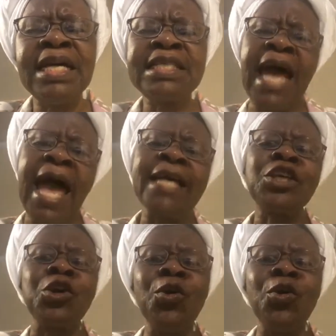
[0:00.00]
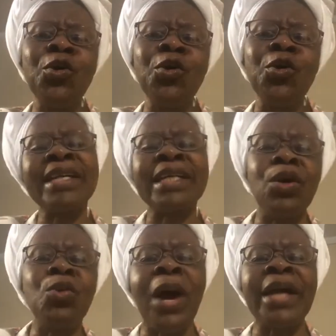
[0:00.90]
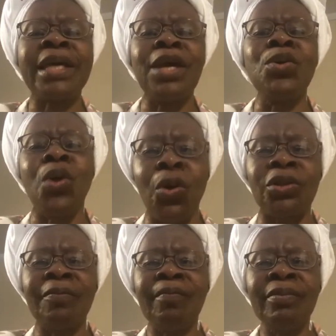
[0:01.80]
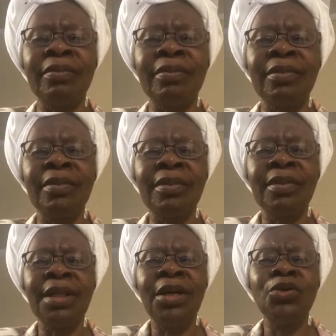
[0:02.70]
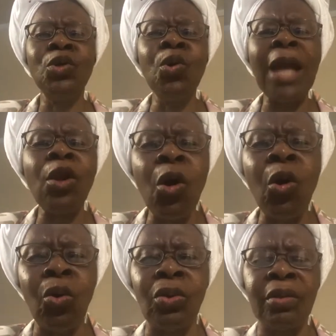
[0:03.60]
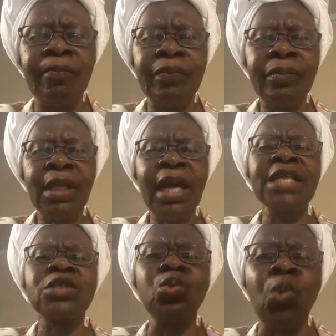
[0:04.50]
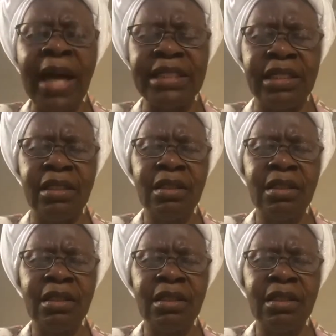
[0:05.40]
Thank you, miracle working God. You alone is worthy